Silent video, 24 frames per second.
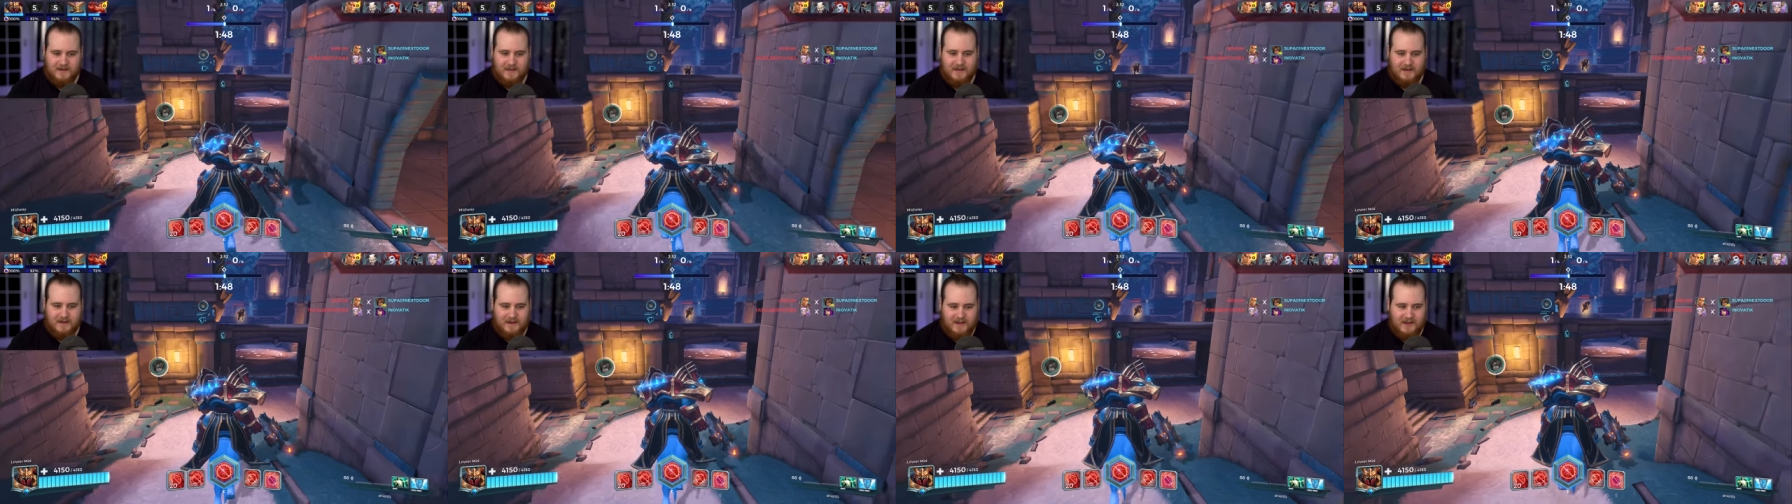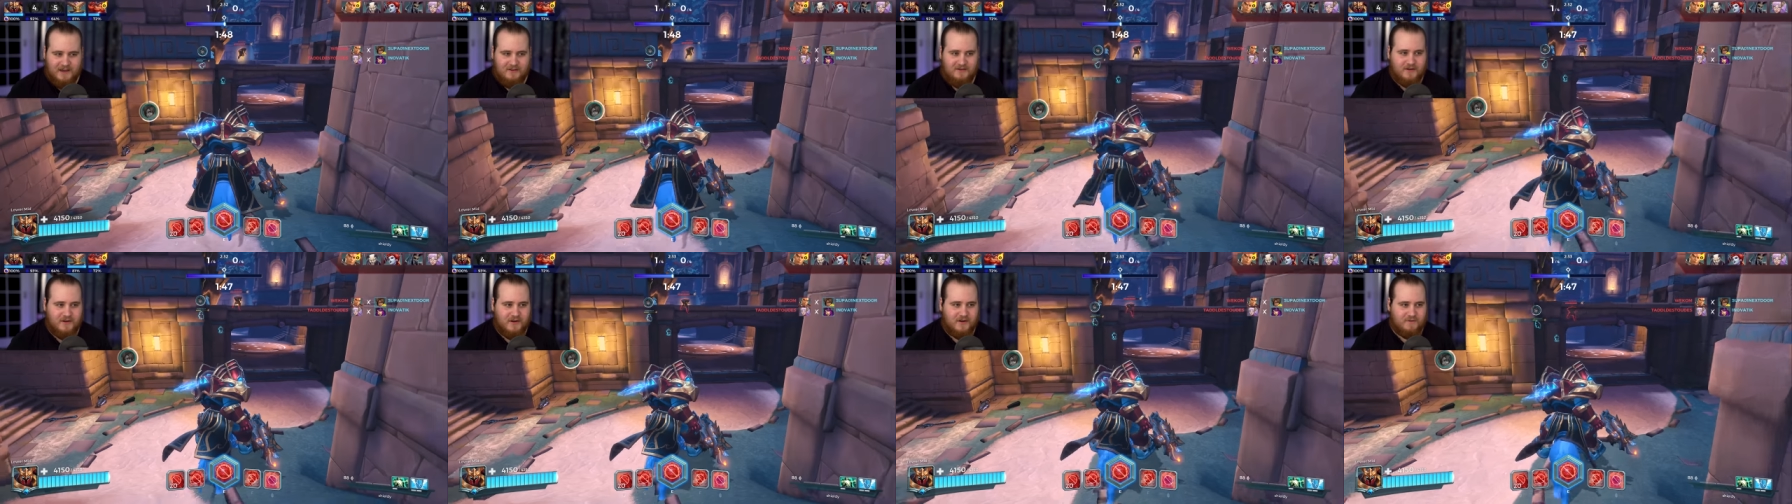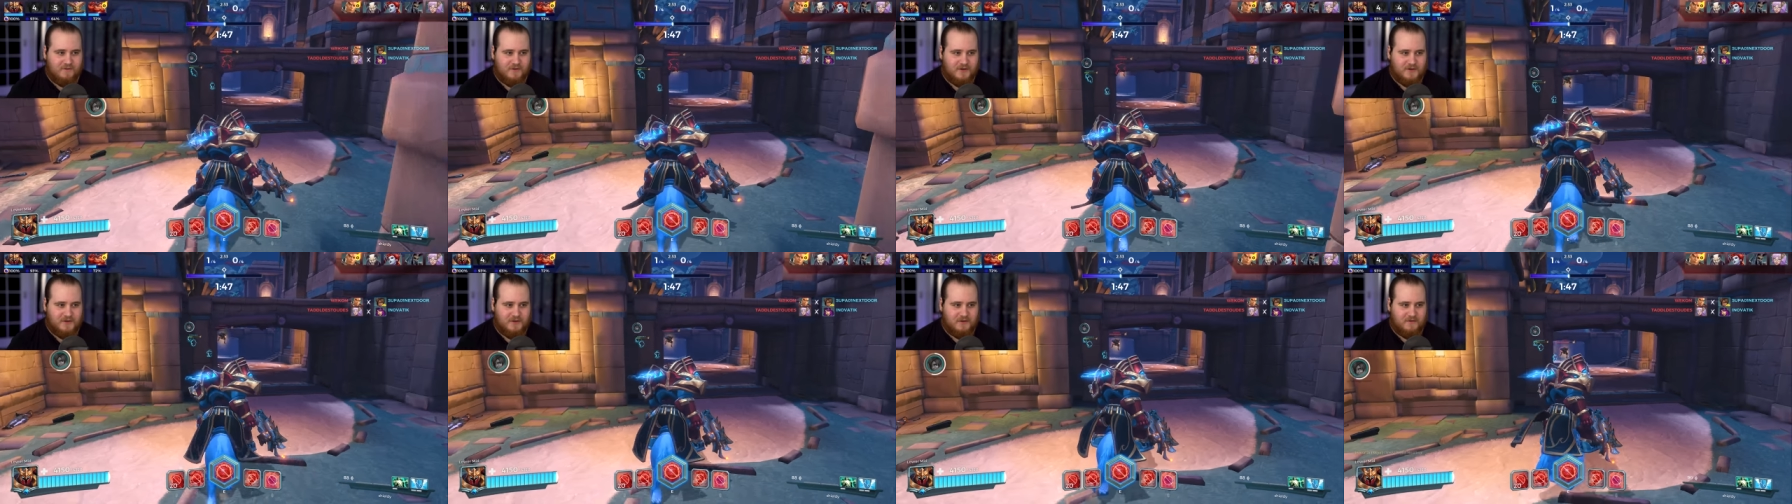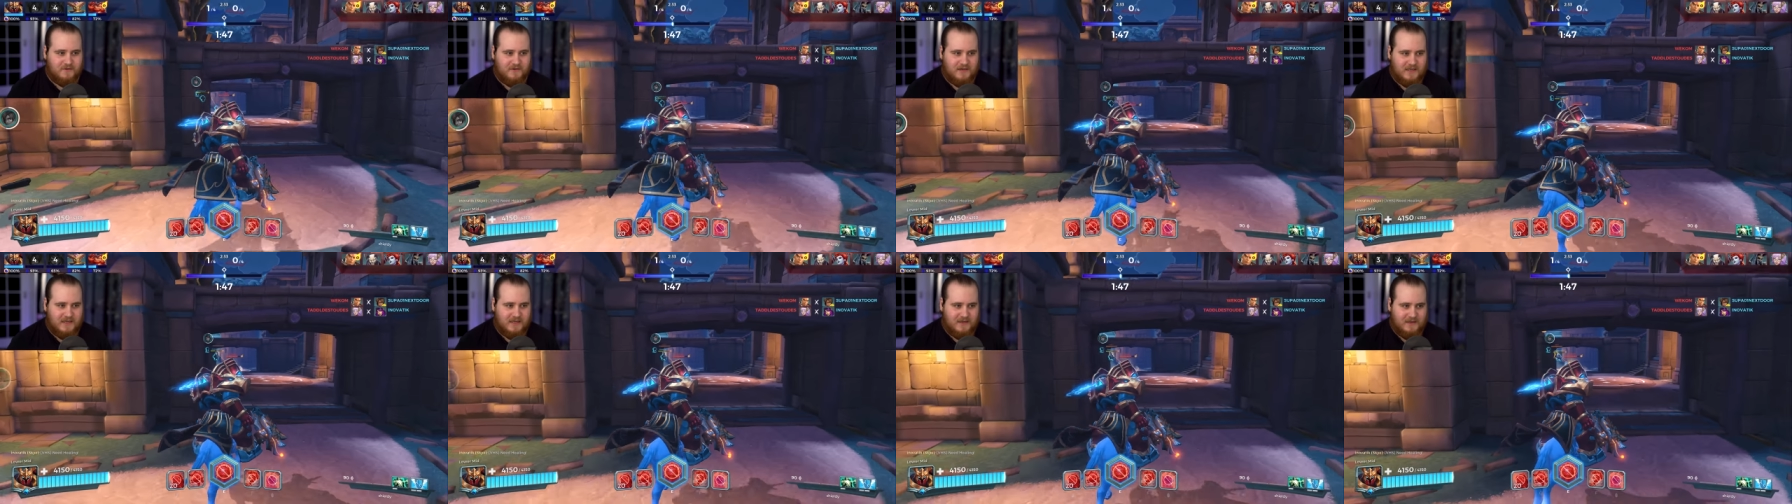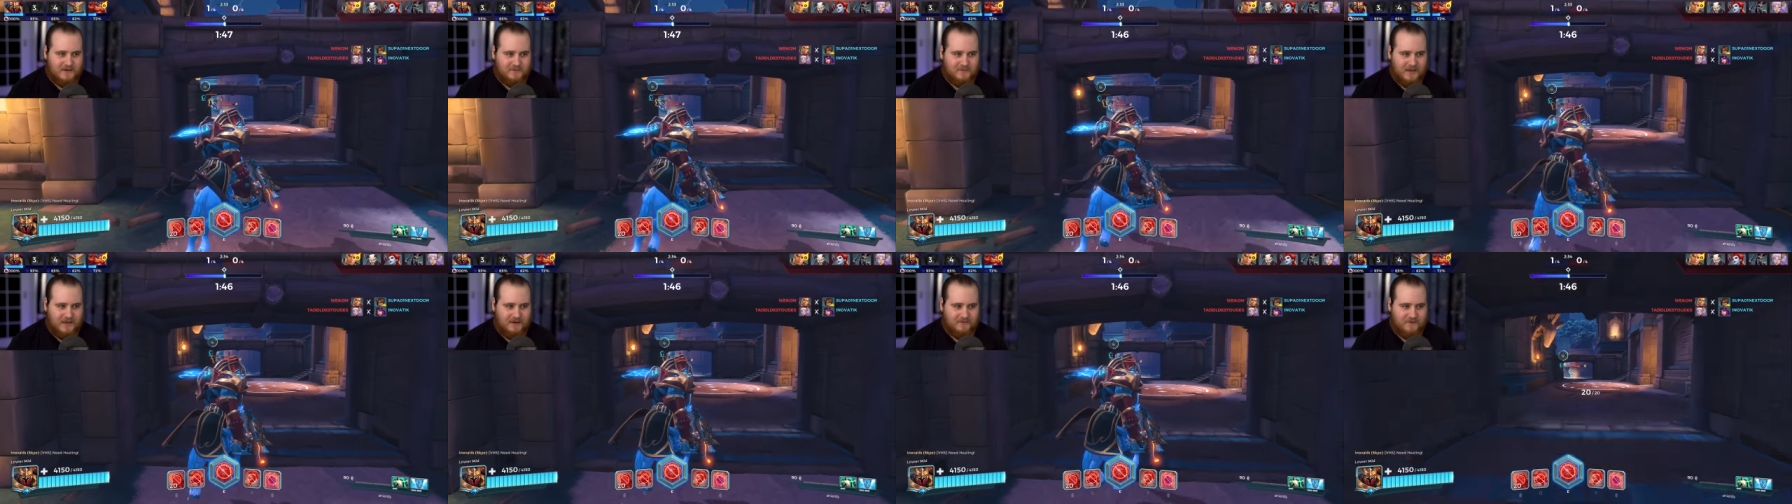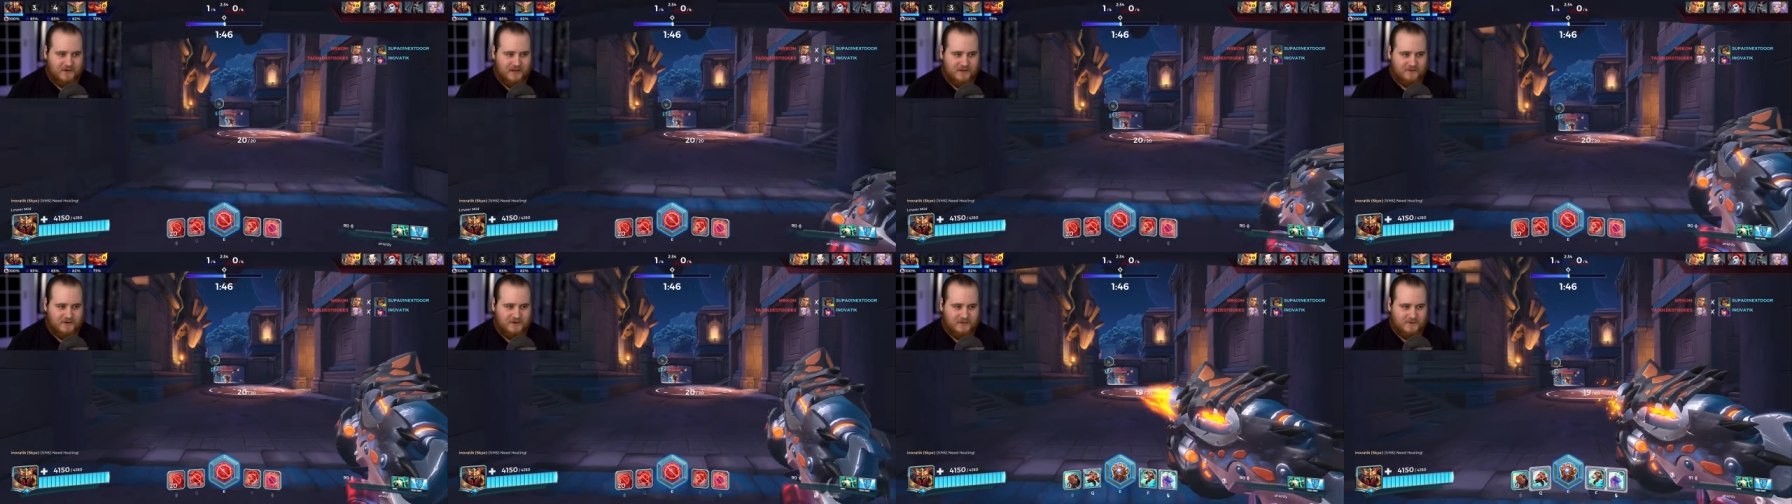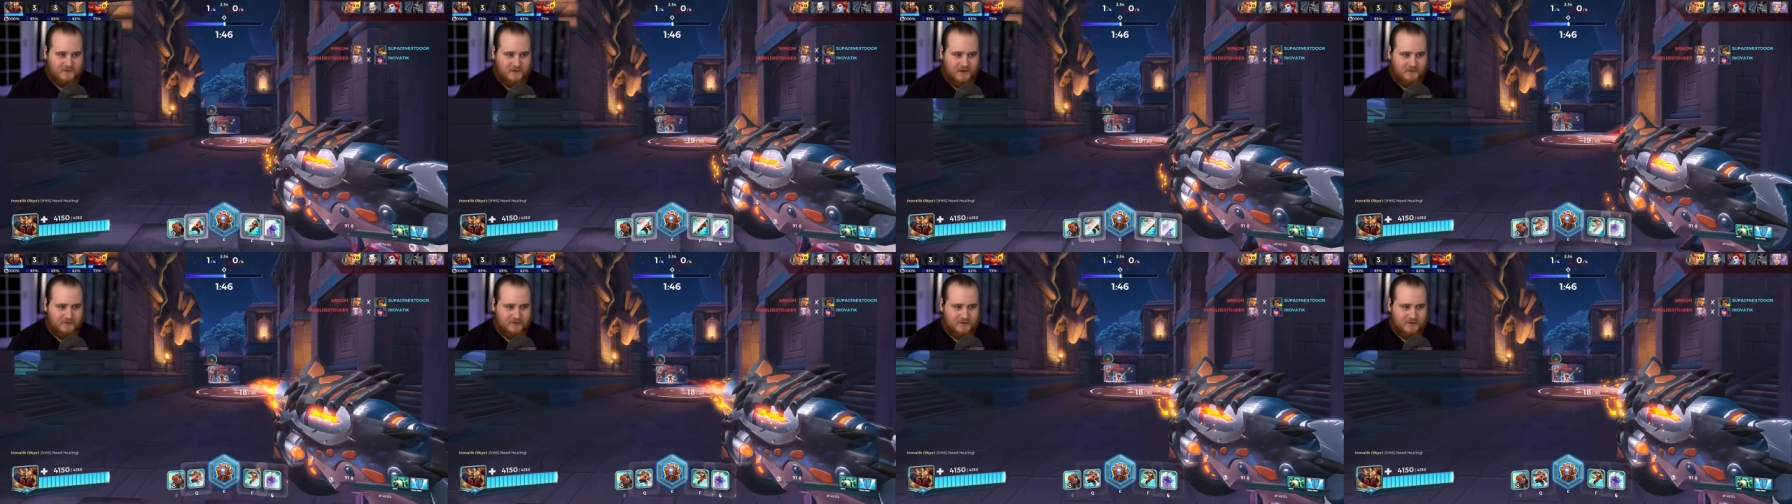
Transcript: Yeah, Haven, Rejuvenate, then we'll get Veteran as well.